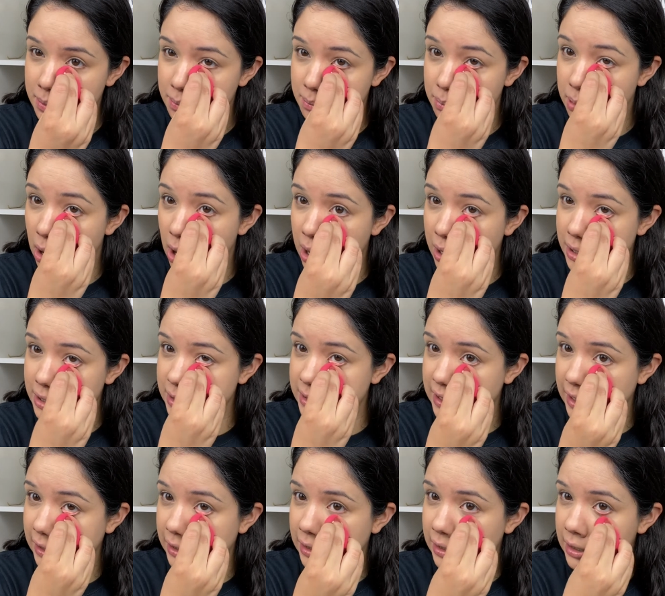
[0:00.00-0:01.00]
bars,
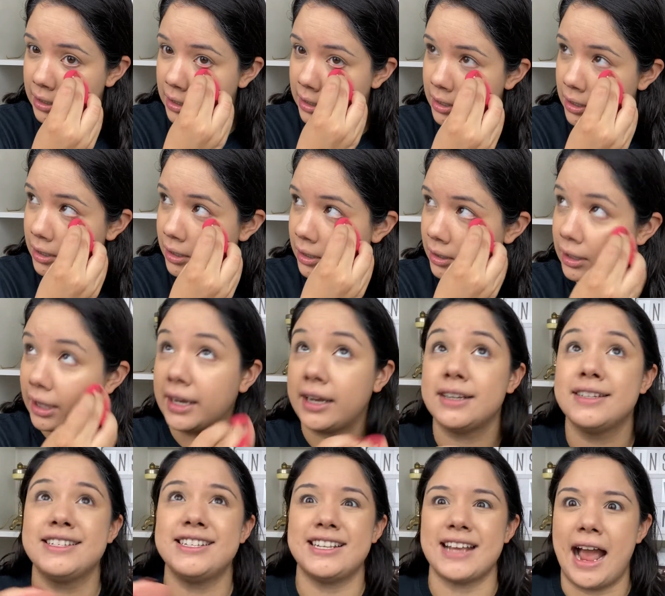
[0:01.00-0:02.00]
like
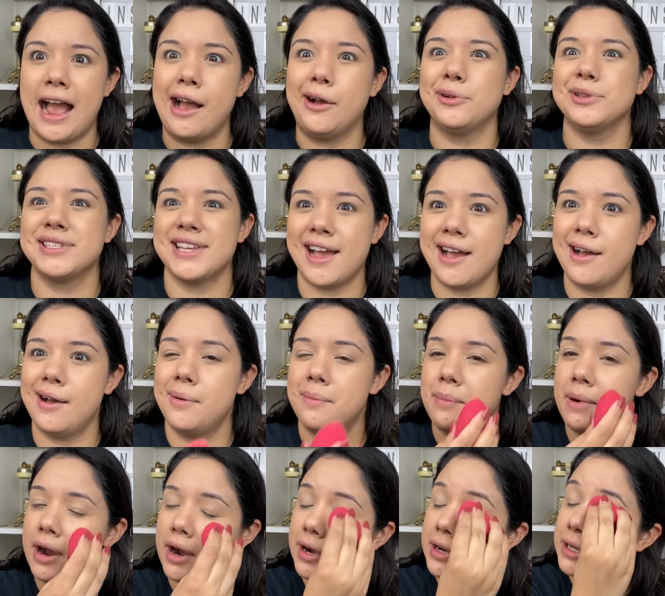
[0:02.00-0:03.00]
downtown
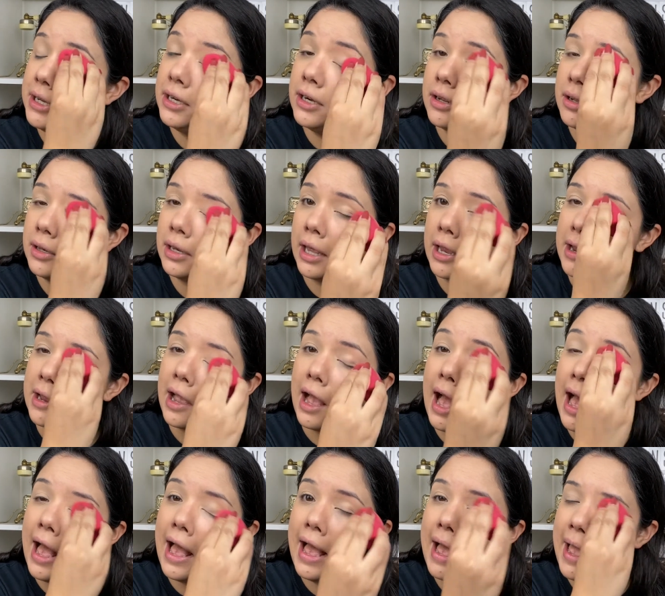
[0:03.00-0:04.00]
bar, you know? Like,
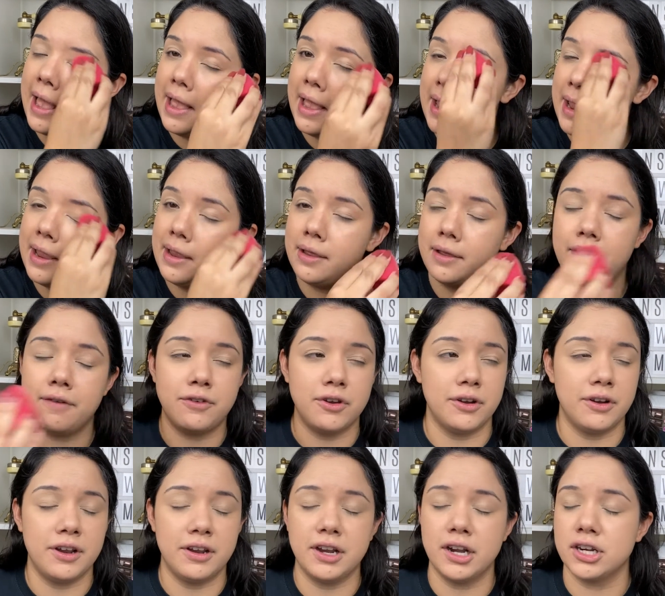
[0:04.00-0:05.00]
if
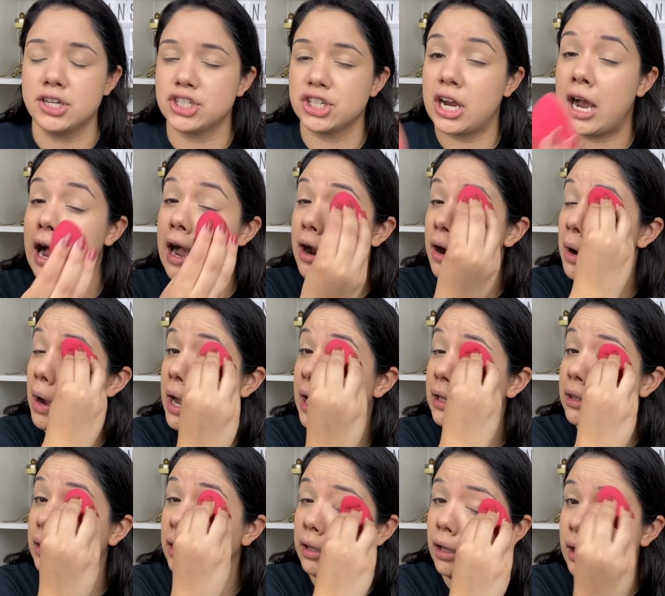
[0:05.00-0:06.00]
you're here in Chicago, I
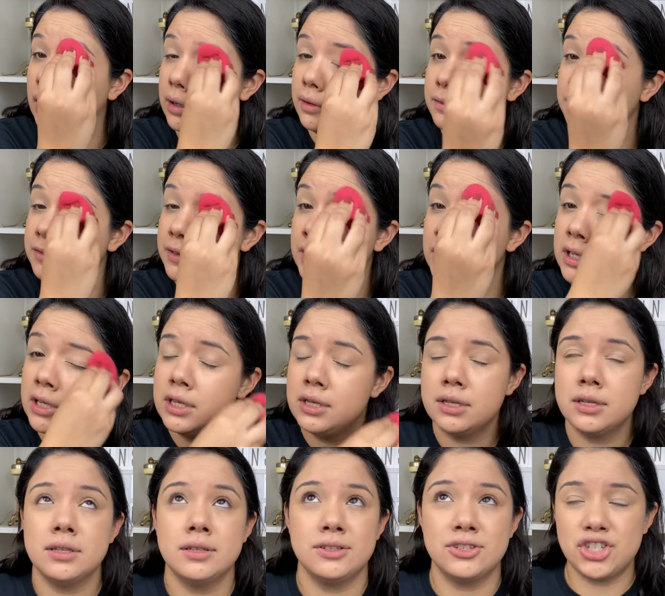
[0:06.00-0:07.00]
love
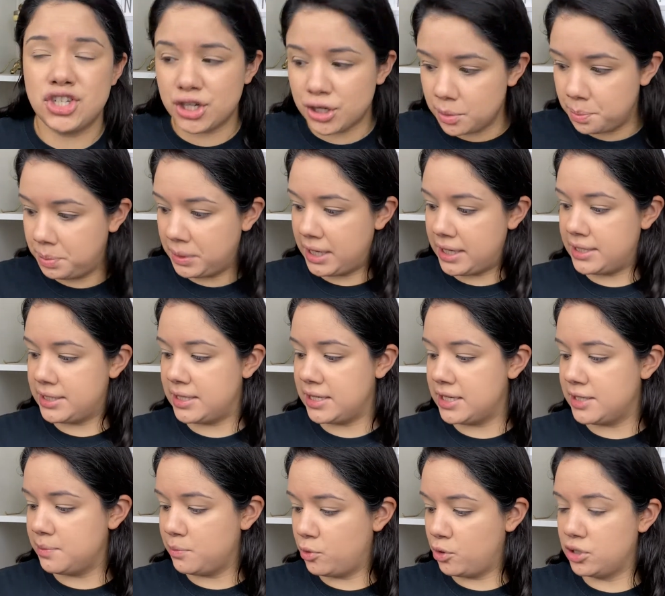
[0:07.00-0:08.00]
chill
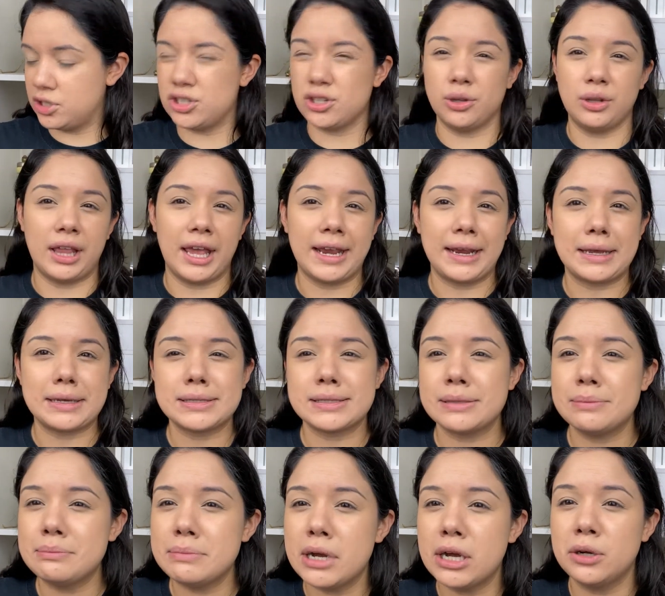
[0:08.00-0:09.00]
places, more so like
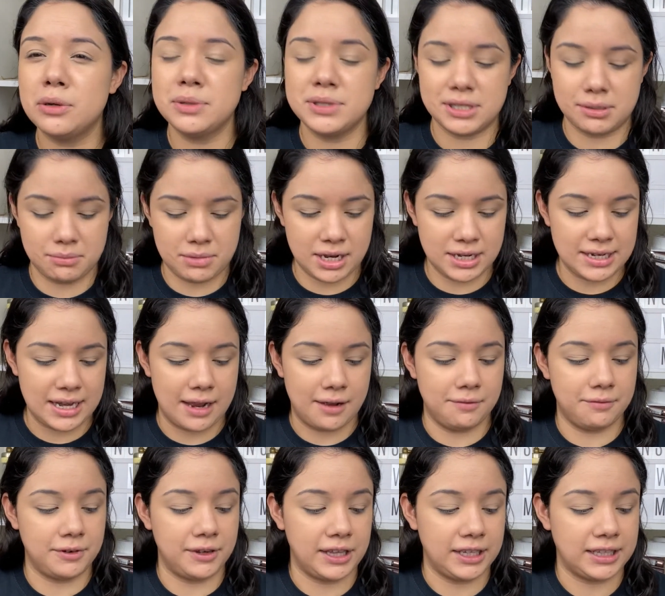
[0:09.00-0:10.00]
Simone's. I'm not
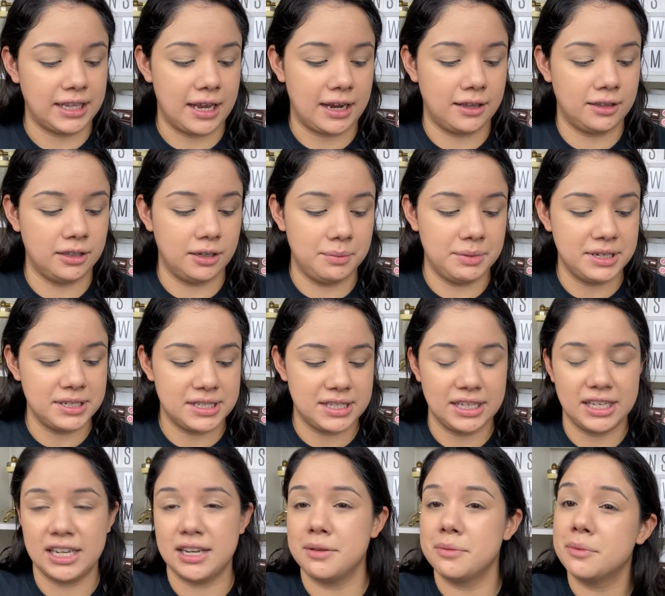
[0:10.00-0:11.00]
down for like that clubbing
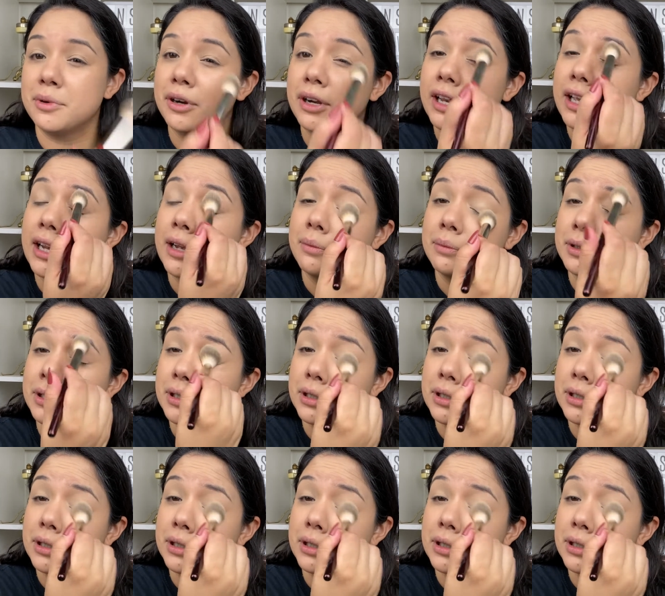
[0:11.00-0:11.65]
scene anymore. Like, I am